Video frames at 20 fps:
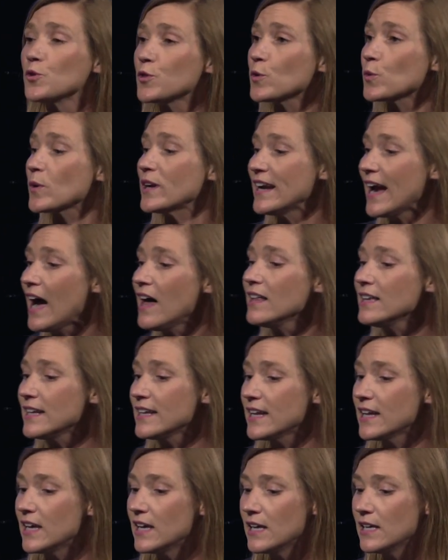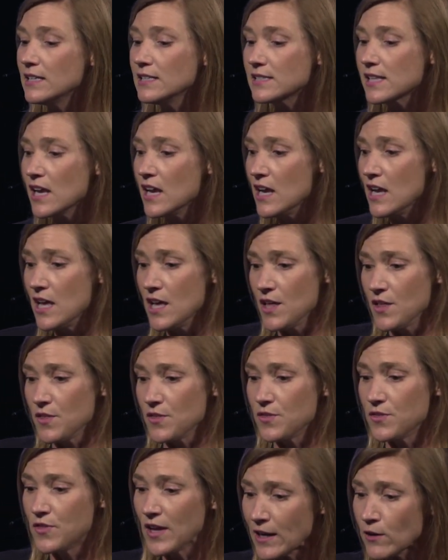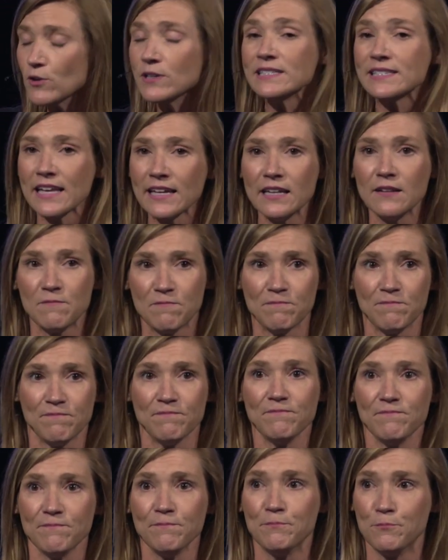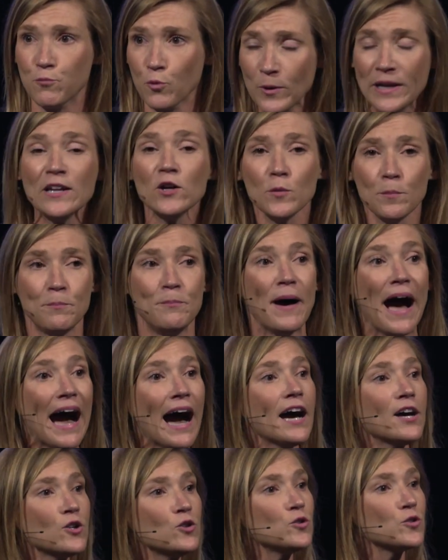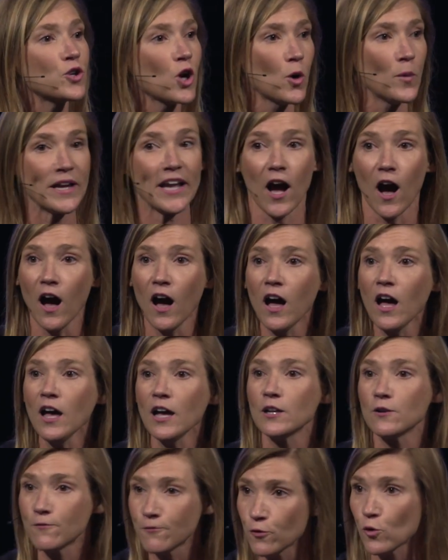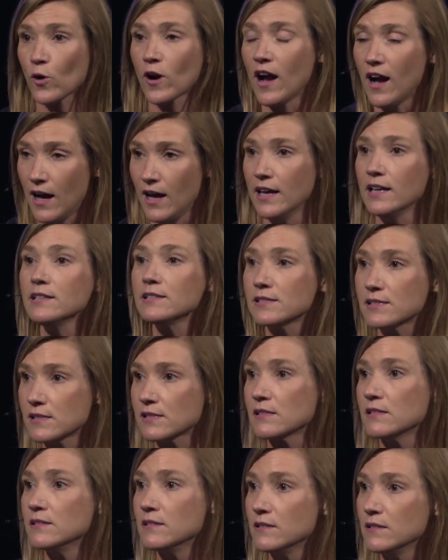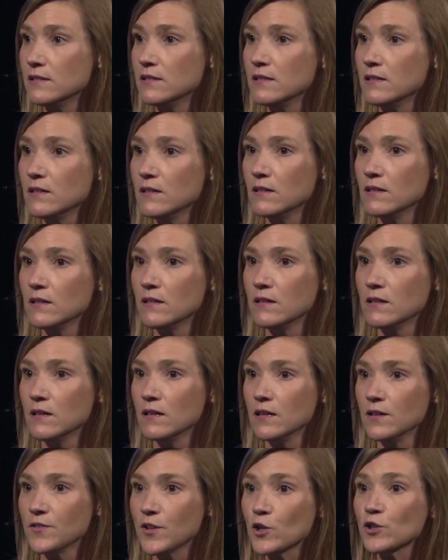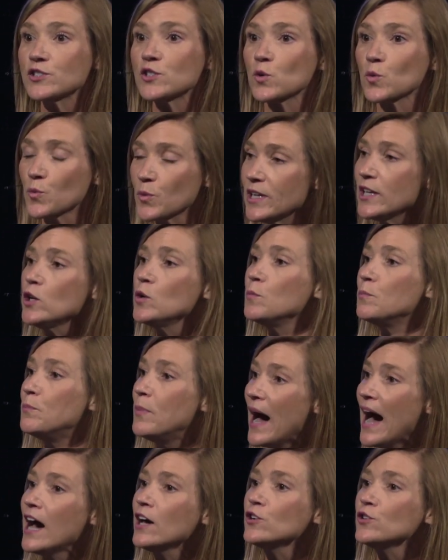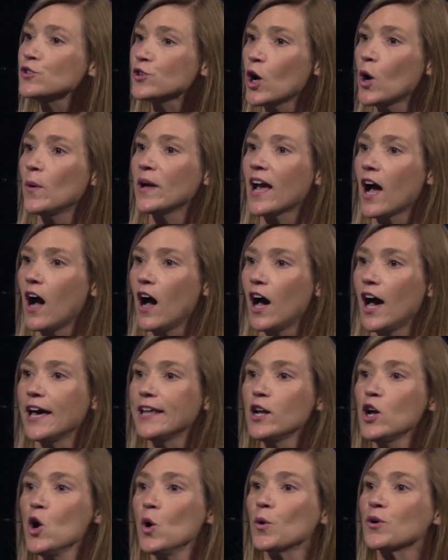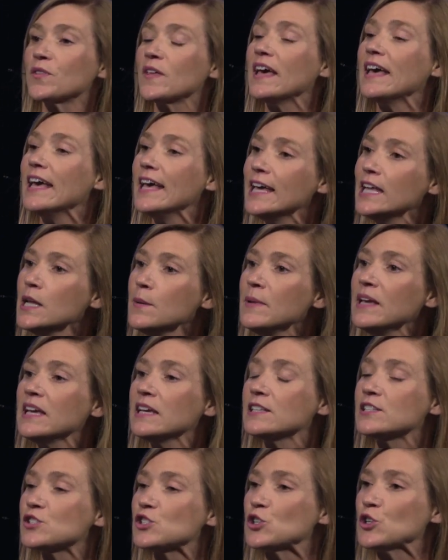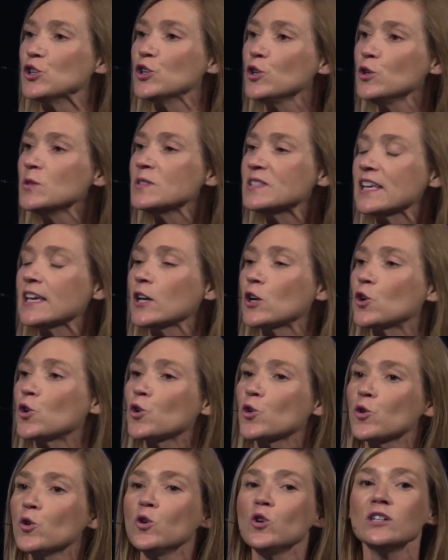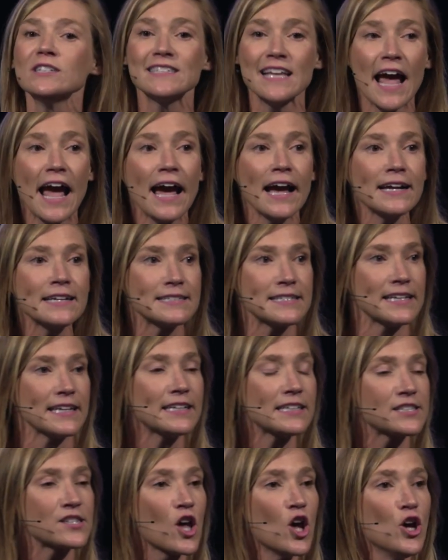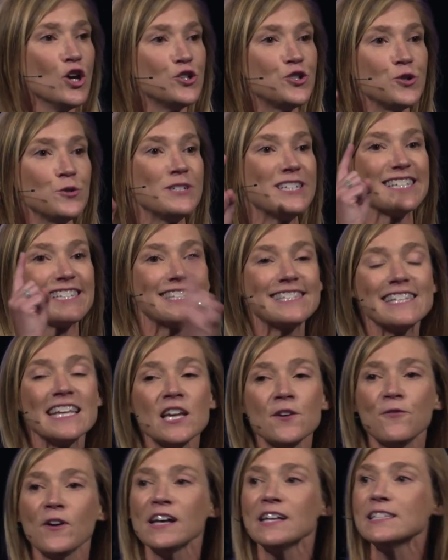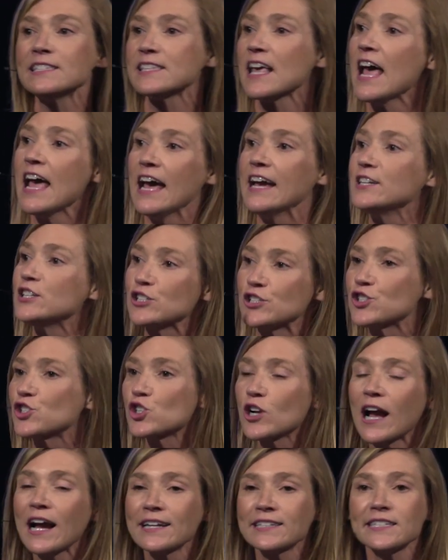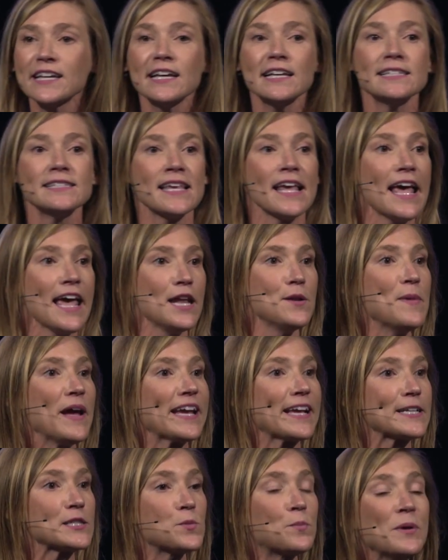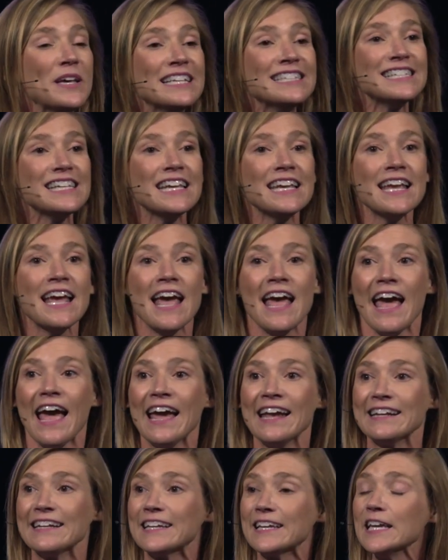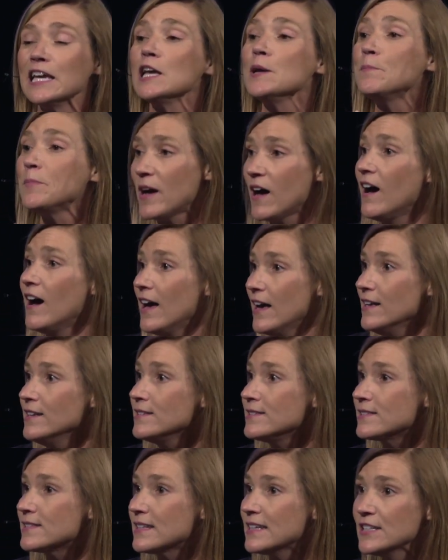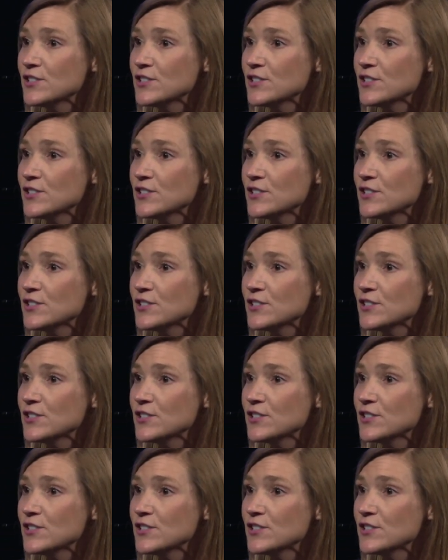Well, the reality is, there is a real battle going on for us There's a real battle going on where the enemy is using cruel tactics to deceive us and distract us and make us busy and keep us.